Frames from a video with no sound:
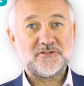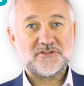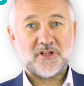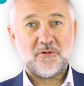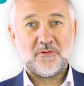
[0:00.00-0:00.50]

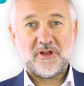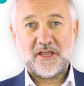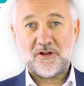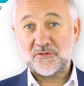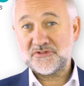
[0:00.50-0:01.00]
So
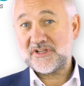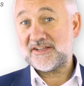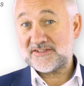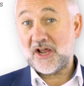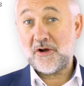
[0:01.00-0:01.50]
it also
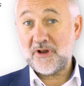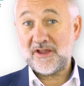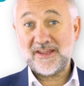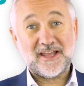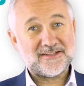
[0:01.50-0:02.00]
gets an owner,
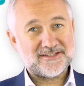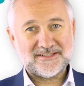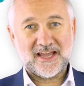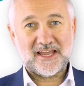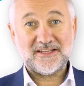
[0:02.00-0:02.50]
it gets a
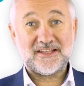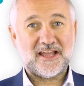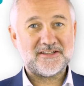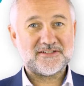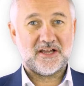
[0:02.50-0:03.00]
date, it
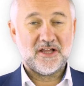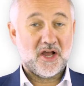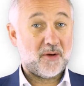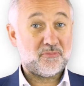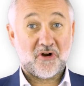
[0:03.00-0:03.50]
gets a
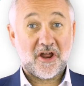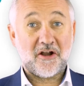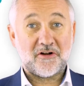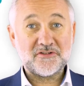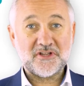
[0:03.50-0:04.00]

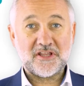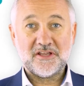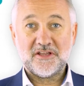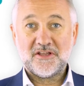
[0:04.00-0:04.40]
priority.